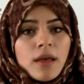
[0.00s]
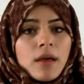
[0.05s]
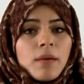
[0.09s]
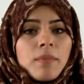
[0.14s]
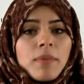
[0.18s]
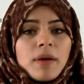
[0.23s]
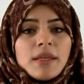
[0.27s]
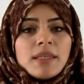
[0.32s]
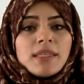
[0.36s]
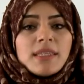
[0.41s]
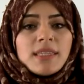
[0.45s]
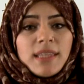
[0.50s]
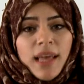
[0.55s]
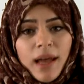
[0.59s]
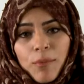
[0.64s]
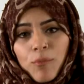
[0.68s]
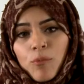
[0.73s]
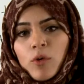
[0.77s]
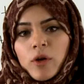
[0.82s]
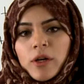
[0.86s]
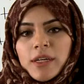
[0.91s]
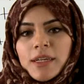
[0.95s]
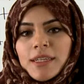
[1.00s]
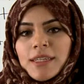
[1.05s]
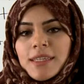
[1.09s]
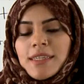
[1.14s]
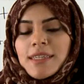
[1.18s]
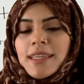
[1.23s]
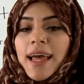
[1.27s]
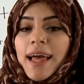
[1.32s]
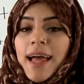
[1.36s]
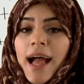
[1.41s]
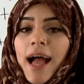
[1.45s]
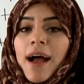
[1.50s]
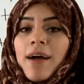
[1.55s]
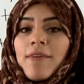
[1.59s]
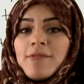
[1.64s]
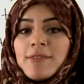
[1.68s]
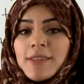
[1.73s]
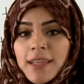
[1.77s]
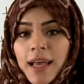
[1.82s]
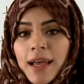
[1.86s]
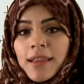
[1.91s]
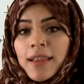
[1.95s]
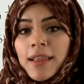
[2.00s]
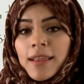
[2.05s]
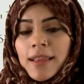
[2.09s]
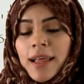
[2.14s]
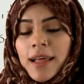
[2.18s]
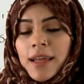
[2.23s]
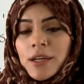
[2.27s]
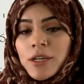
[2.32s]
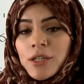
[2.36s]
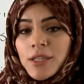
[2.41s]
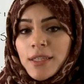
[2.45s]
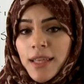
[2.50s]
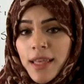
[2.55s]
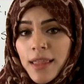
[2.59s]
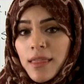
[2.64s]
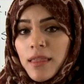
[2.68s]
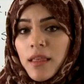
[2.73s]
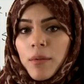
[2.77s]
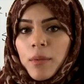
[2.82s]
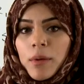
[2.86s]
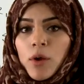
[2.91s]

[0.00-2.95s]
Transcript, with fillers: but some words that have silent letters in them.